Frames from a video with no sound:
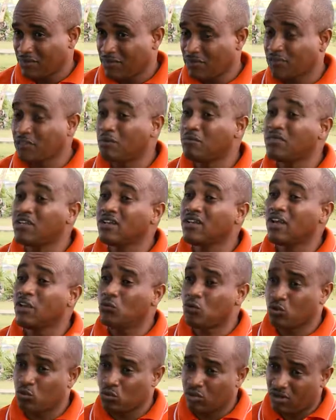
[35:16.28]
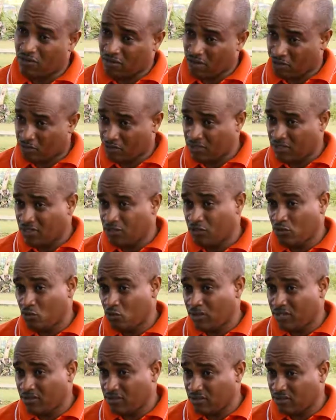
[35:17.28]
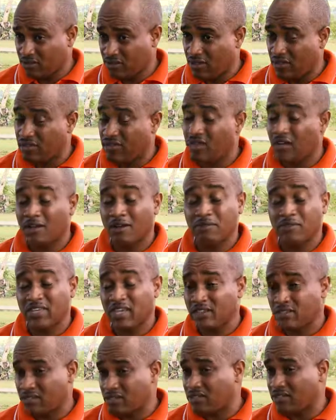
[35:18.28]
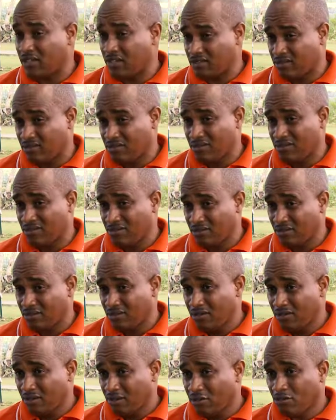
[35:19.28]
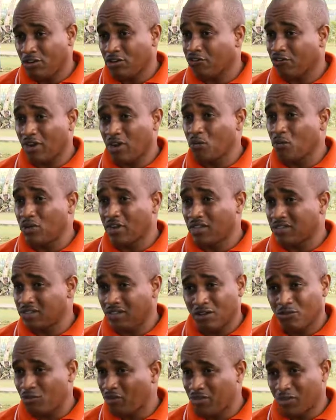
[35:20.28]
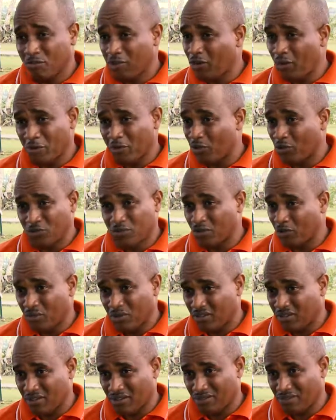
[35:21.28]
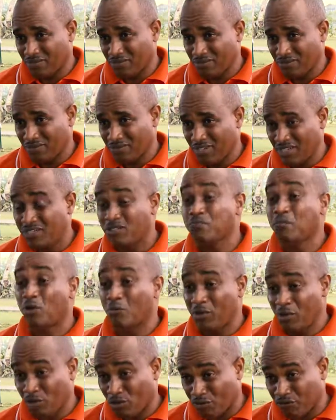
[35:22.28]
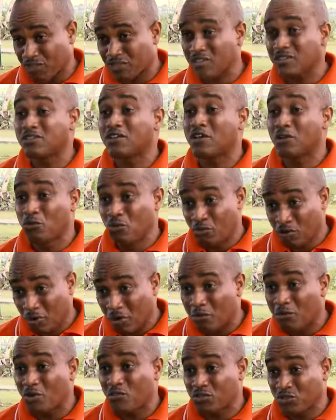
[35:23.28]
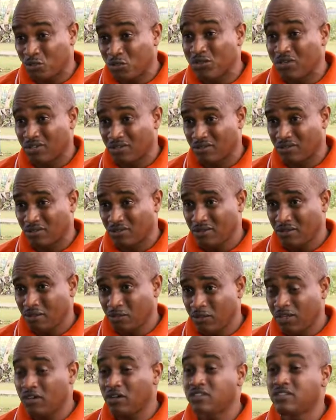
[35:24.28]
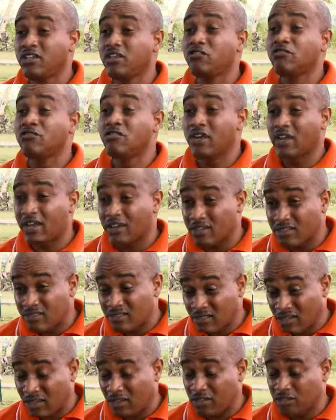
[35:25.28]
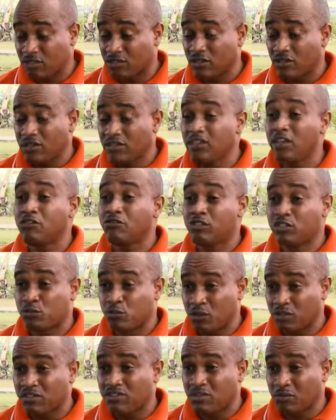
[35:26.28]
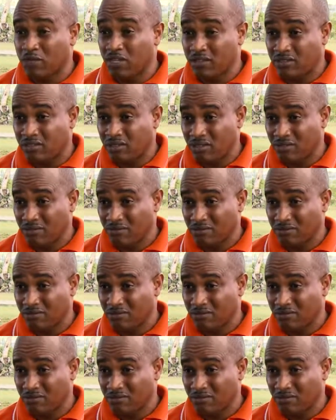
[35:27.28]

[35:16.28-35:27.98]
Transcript: something like what would have happened in 1990. Contract workers aren't going to be coming out to work, It's public officers alone come out to work because they recognize their responsibility.